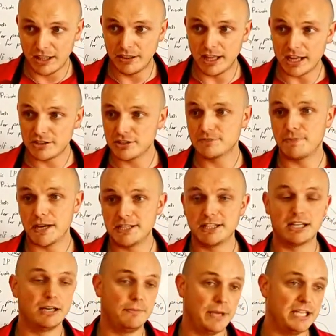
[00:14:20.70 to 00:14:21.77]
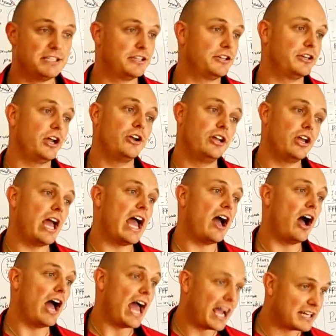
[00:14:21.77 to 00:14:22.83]
That just basically means that you can only
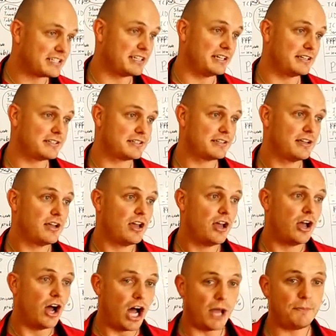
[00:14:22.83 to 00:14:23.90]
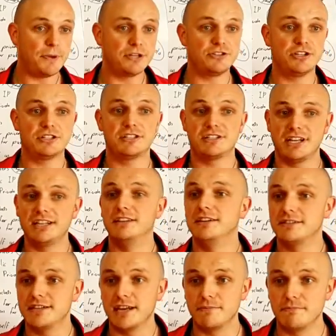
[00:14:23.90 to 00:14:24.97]
access IP addresses in the
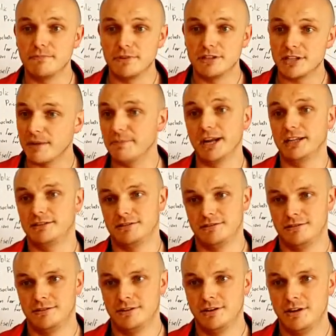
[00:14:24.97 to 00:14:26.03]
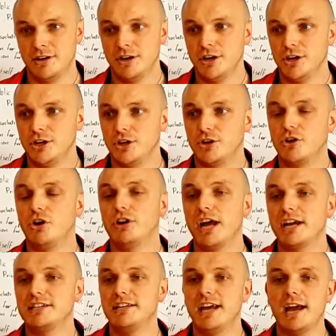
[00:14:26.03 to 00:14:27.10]
same subnet. You can't
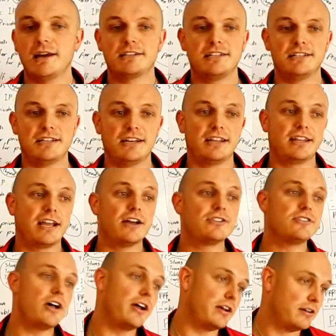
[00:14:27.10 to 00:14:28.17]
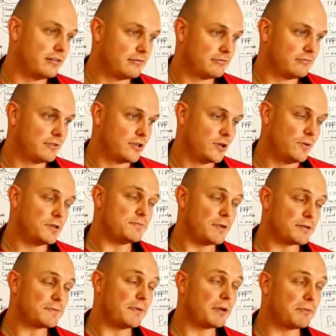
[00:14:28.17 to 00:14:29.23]
actually access anything outside, which
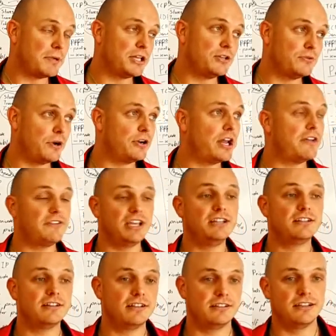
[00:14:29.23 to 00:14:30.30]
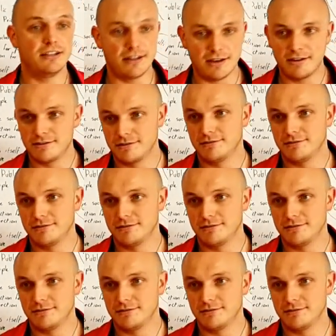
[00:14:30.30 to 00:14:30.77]
most probably means you won't have internet either.